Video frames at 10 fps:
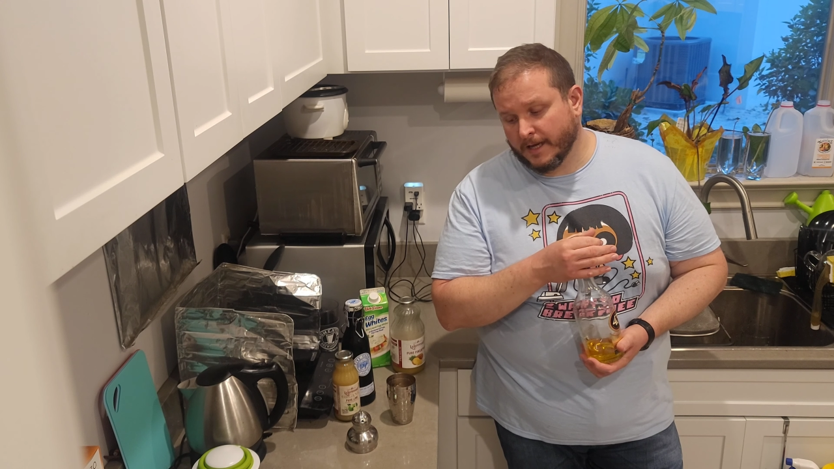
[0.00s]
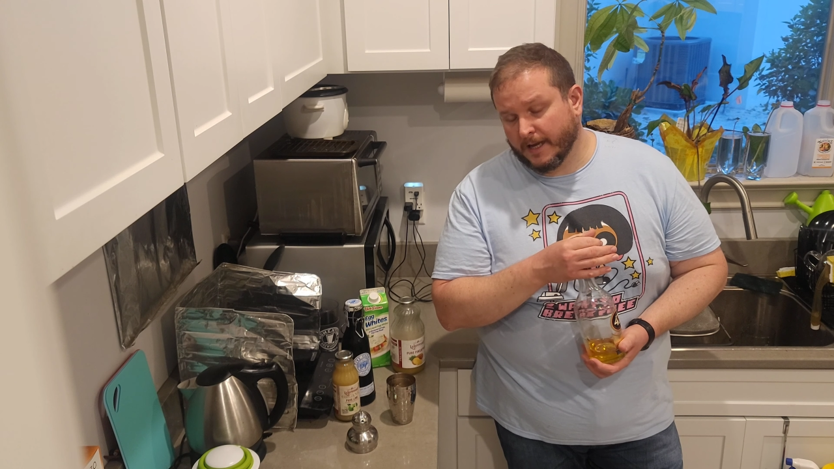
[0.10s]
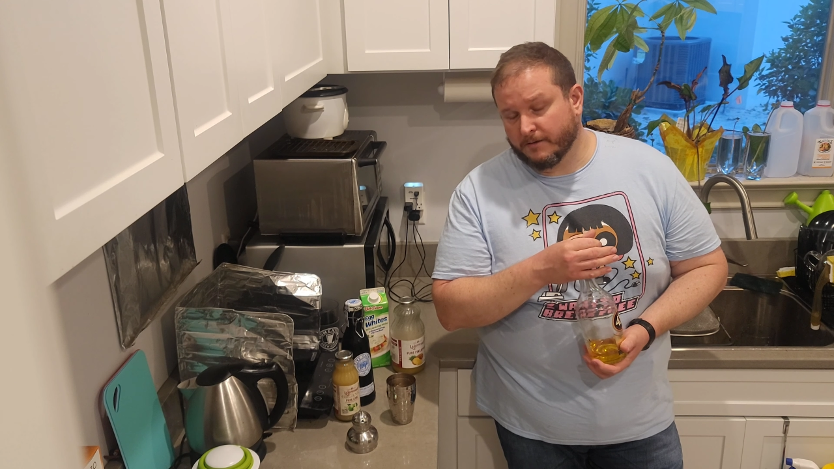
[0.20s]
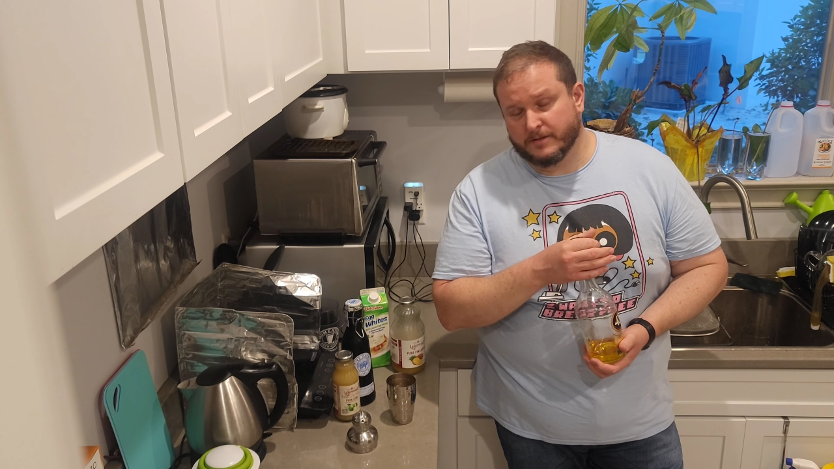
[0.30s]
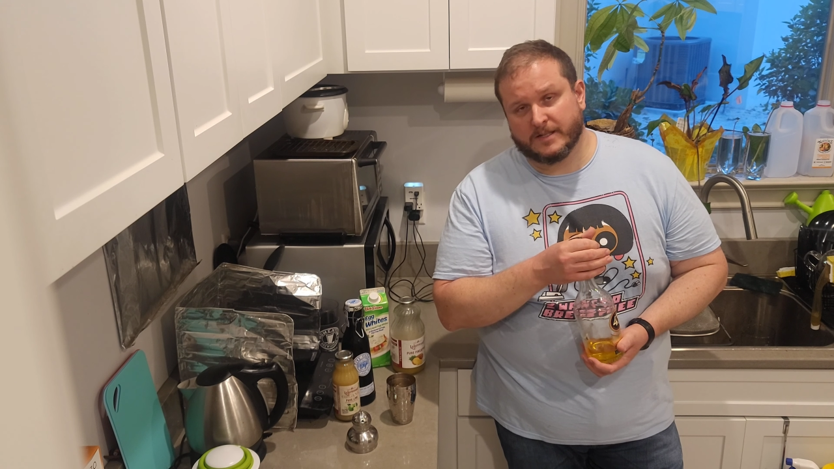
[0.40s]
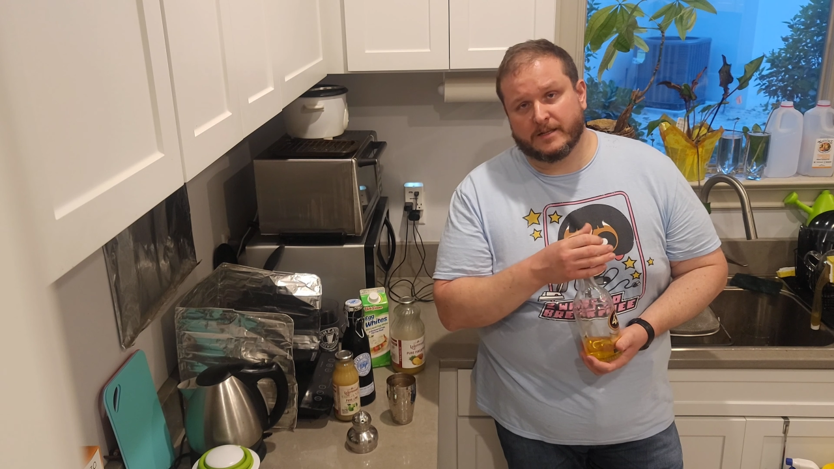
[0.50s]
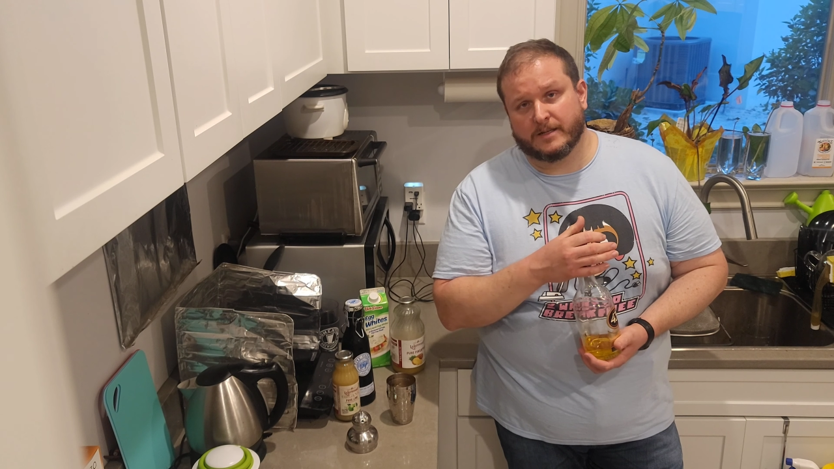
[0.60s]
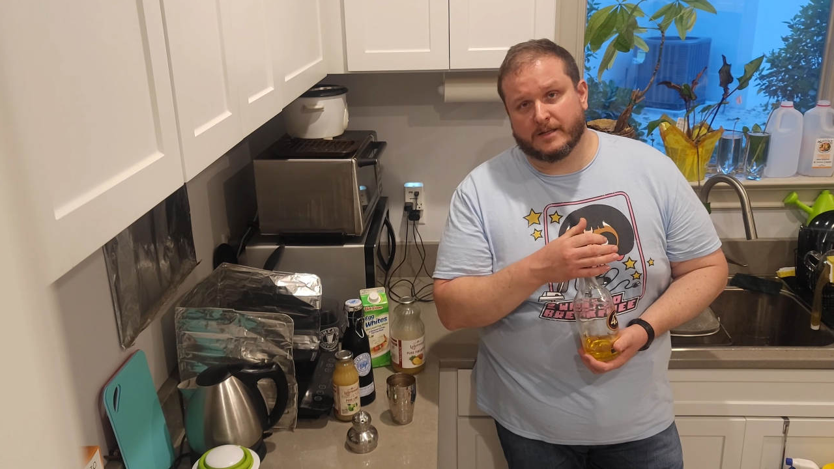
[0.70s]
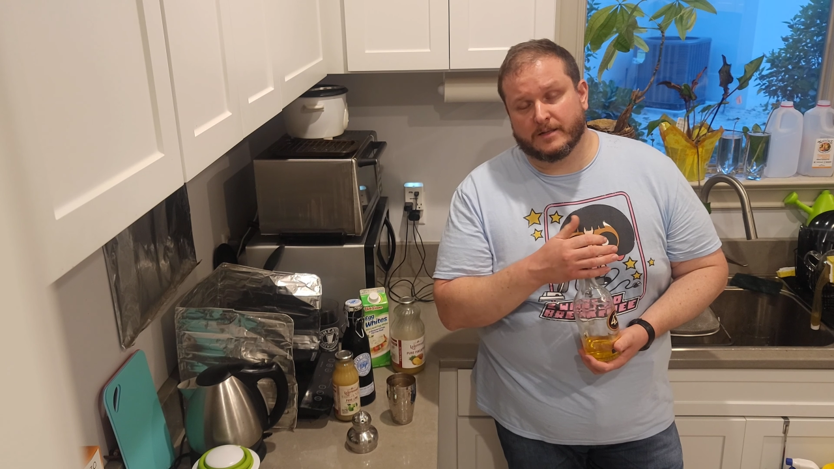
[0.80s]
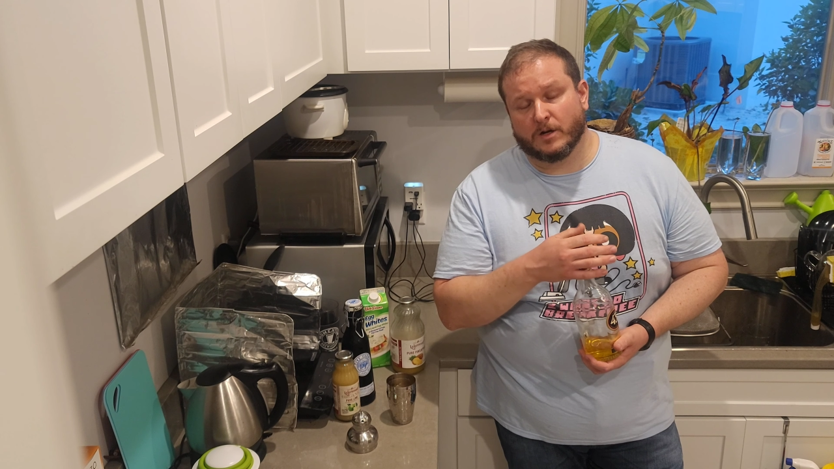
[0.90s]
and it's
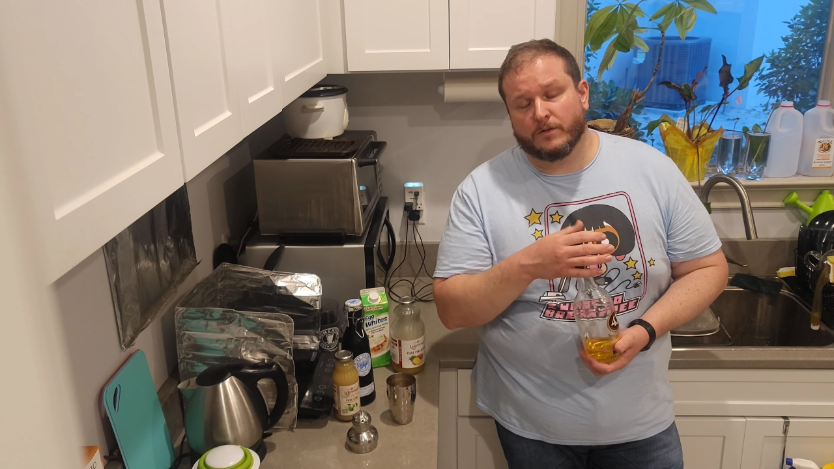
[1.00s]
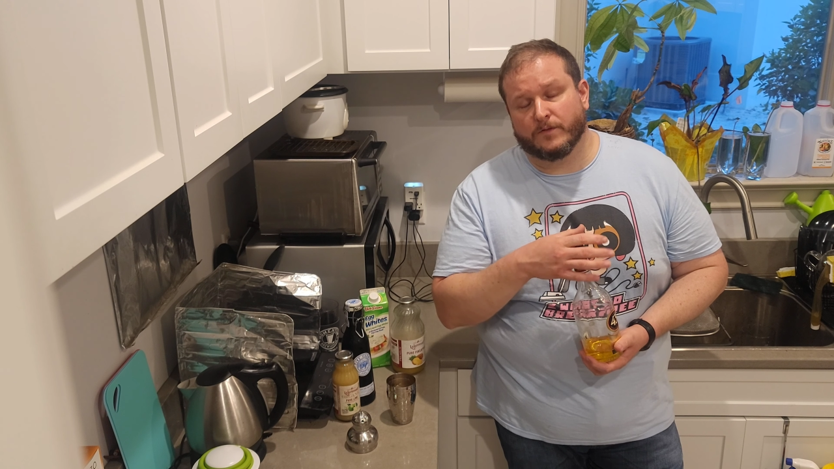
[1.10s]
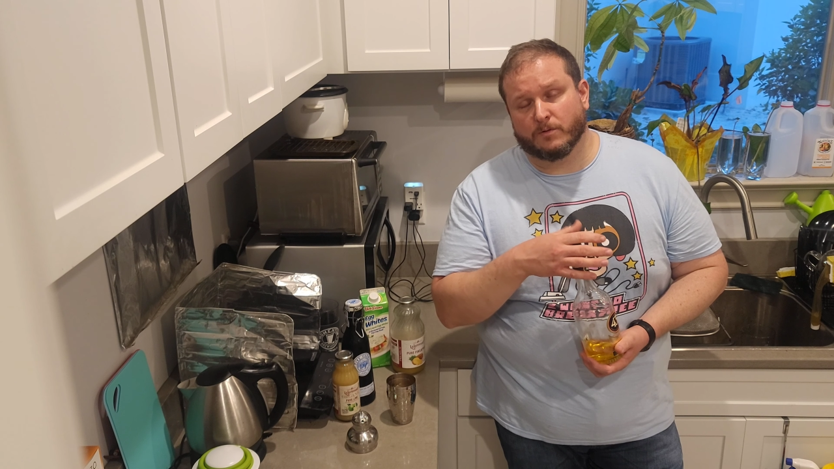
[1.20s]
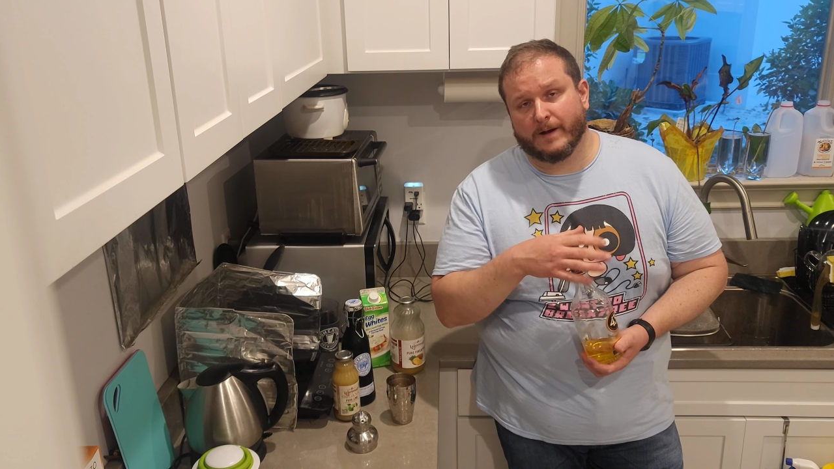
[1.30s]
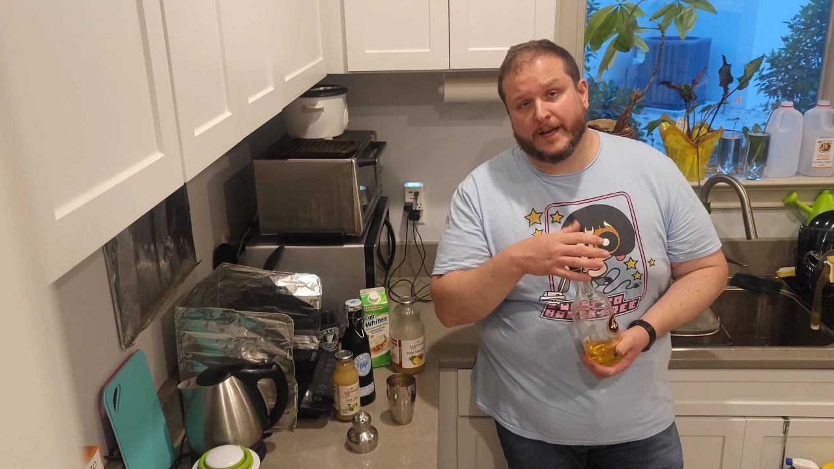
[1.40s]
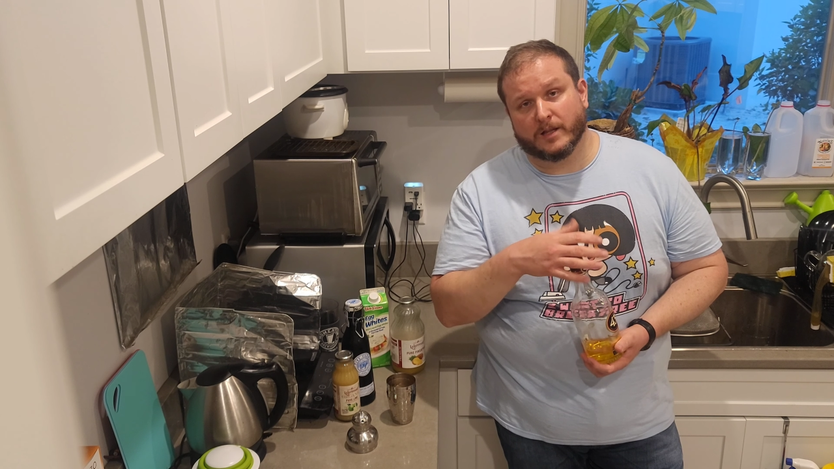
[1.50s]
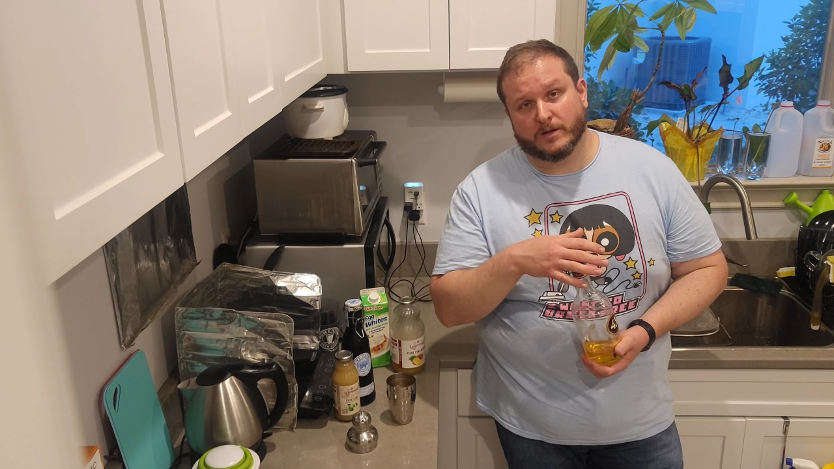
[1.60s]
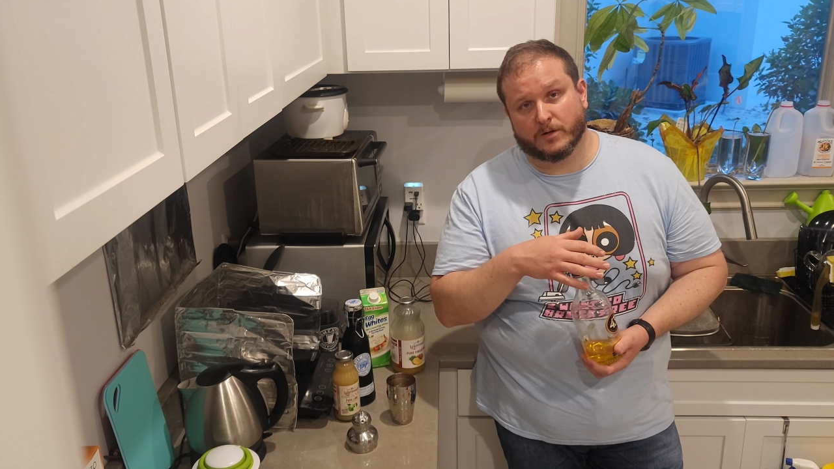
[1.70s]
called for regular